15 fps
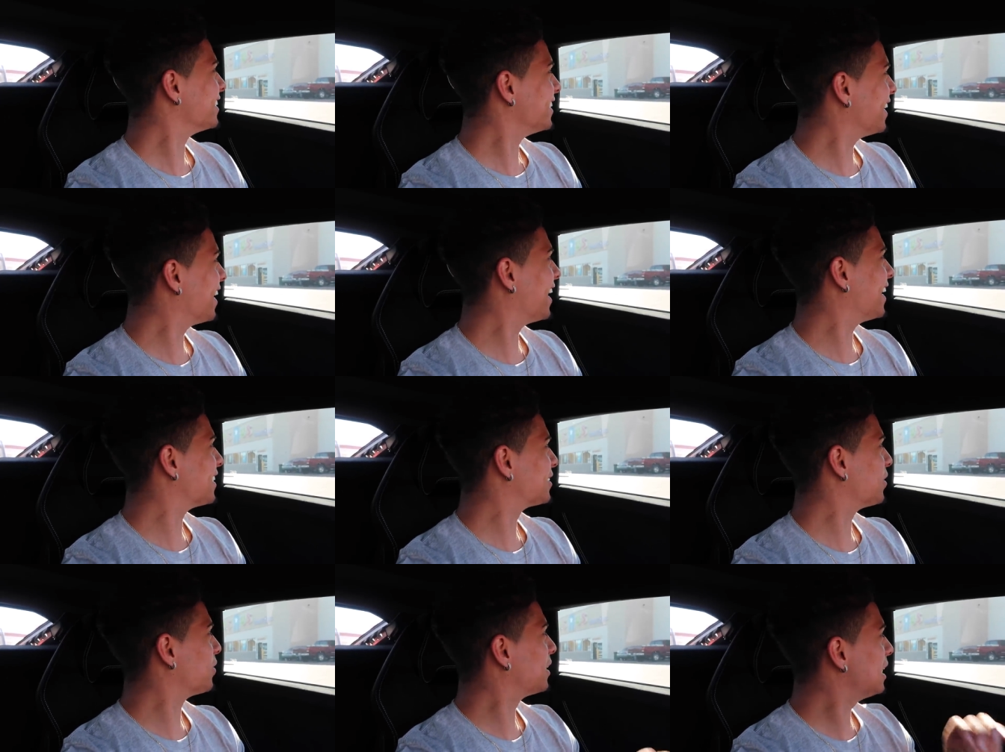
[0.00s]
Yeah,
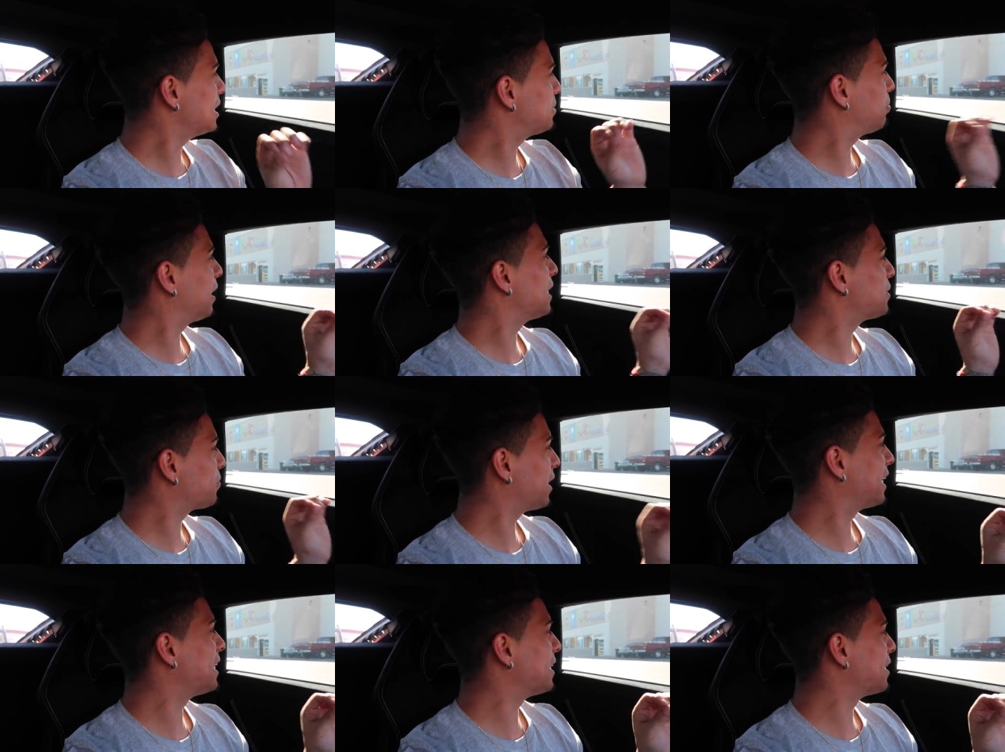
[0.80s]
so this place
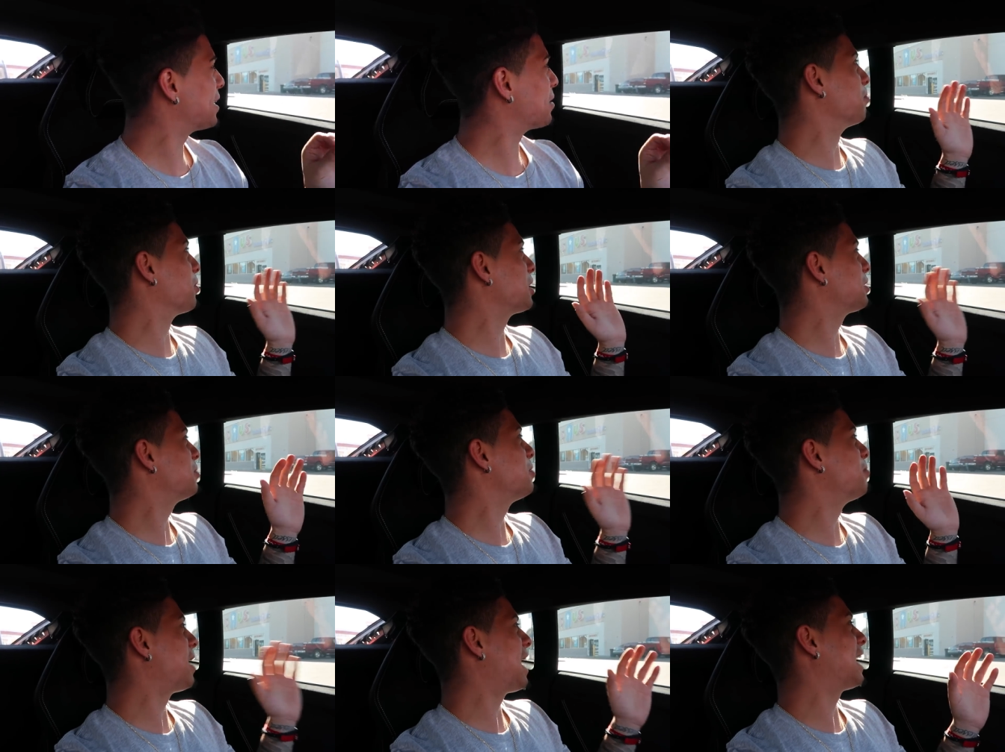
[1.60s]
right here brings
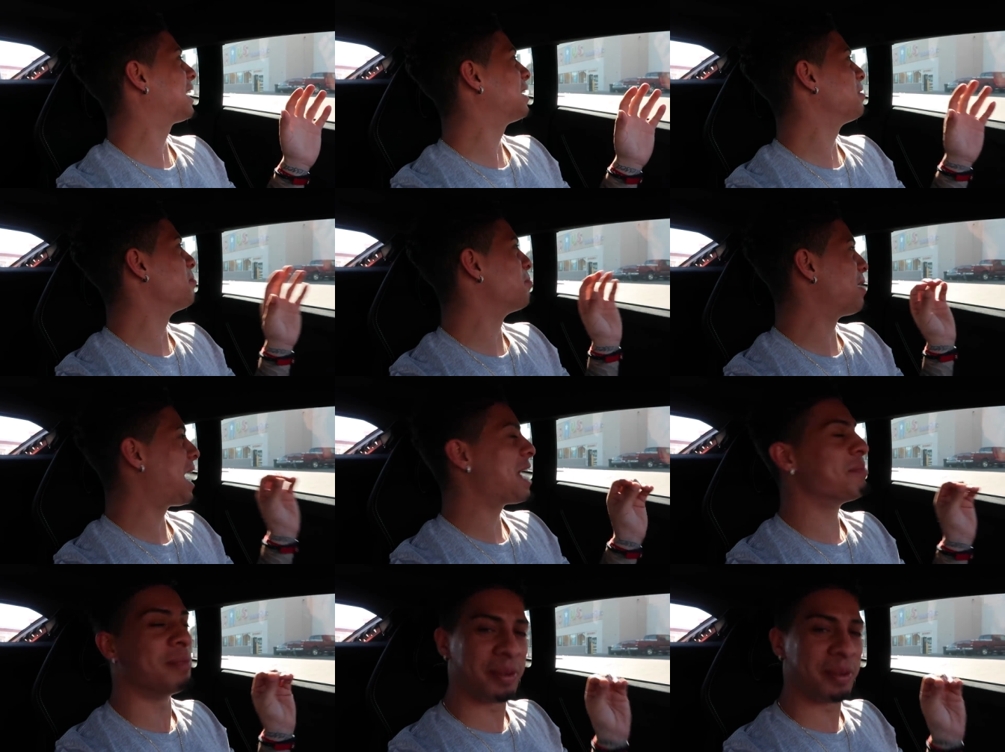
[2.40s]
me back bad